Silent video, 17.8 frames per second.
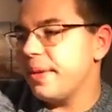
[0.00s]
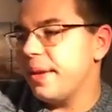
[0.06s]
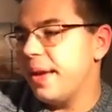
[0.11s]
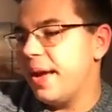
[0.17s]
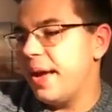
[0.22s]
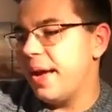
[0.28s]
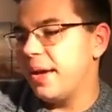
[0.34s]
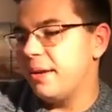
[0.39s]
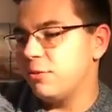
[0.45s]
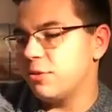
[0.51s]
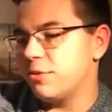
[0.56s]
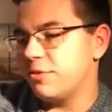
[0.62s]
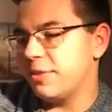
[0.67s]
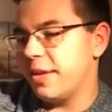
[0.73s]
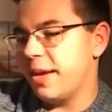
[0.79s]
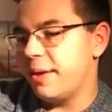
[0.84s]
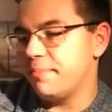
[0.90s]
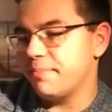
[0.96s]
And it was,
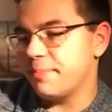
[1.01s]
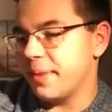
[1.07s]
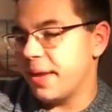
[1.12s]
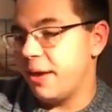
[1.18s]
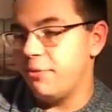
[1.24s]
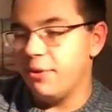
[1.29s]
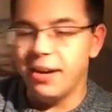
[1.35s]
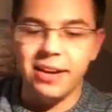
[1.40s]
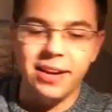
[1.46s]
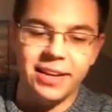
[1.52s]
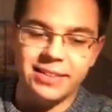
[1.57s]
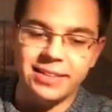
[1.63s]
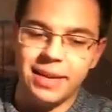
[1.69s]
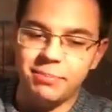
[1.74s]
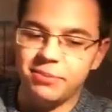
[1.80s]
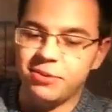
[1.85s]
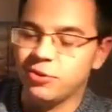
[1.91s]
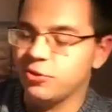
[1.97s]
yeah, I really liked the
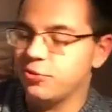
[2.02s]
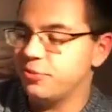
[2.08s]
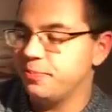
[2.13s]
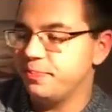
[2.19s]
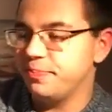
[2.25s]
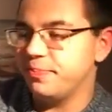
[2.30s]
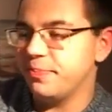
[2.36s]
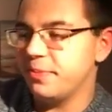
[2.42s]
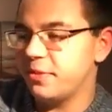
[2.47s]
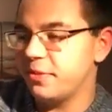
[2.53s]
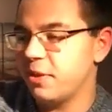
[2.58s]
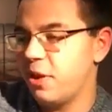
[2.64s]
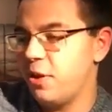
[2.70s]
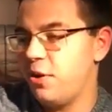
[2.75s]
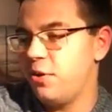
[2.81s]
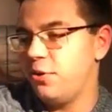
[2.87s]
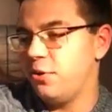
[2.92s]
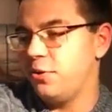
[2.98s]
episode.
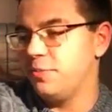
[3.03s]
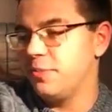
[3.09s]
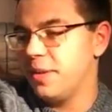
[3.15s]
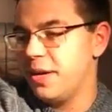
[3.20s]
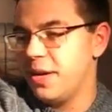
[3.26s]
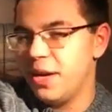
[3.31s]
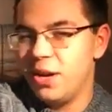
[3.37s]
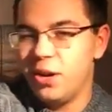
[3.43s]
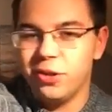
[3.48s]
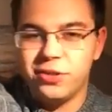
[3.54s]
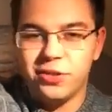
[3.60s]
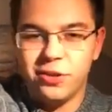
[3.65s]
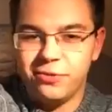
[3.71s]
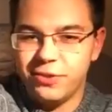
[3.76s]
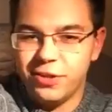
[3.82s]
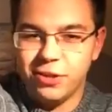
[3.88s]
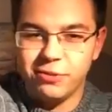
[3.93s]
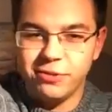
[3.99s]
So, lots of,
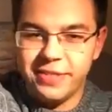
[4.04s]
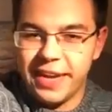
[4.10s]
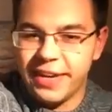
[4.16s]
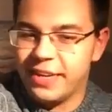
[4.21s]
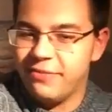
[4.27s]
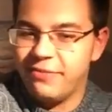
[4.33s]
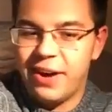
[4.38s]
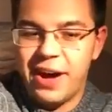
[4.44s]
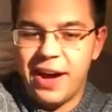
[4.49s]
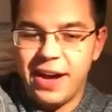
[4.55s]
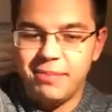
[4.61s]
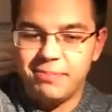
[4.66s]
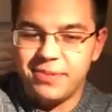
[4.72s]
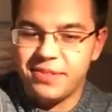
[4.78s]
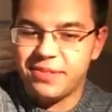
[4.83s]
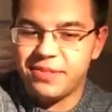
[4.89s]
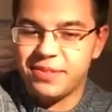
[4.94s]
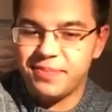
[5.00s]
you know, techie
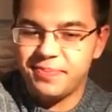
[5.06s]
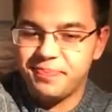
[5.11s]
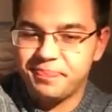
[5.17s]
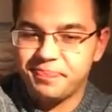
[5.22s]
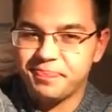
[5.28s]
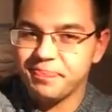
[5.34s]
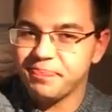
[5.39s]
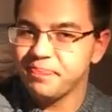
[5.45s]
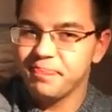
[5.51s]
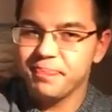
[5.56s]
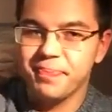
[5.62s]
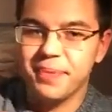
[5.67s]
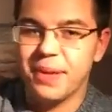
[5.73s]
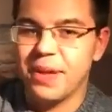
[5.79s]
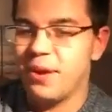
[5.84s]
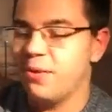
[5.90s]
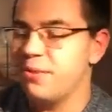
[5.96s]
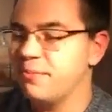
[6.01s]
vibes.
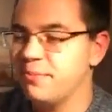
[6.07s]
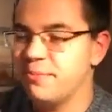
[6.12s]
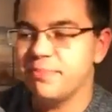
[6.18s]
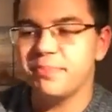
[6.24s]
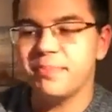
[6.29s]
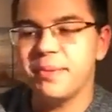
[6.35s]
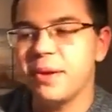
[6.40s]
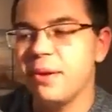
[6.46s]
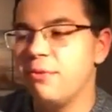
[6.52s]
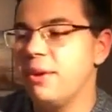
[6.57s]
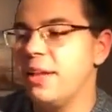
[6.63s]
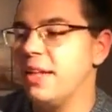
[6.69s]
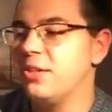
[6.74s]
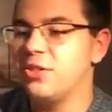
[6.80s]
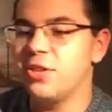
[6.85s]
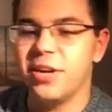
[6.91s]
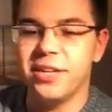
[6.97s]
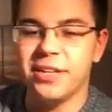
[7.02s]
You know, really
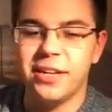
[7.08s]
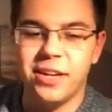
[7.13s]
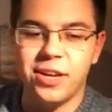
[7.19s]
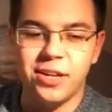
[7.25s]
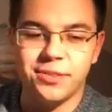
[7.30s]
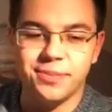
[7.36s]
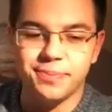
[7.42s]
enjoyed it a lot.